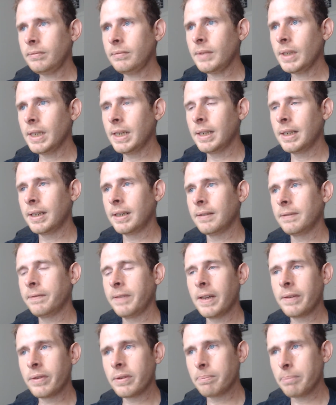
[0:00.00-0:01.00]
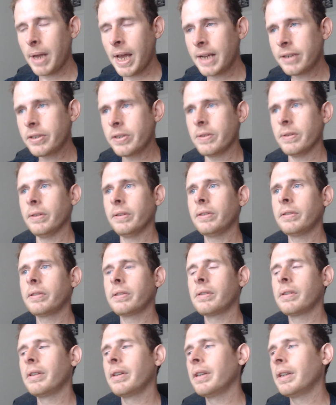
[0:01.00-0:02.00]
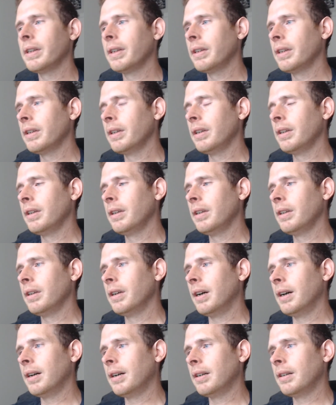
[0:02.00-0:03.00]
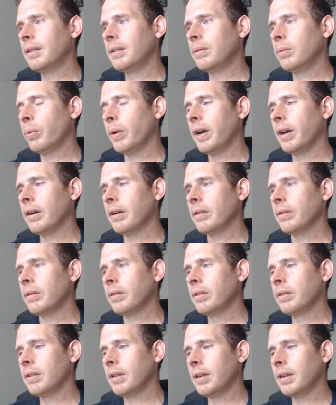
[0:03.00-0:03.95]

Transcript: Uh, favorite matches. Uh, wow.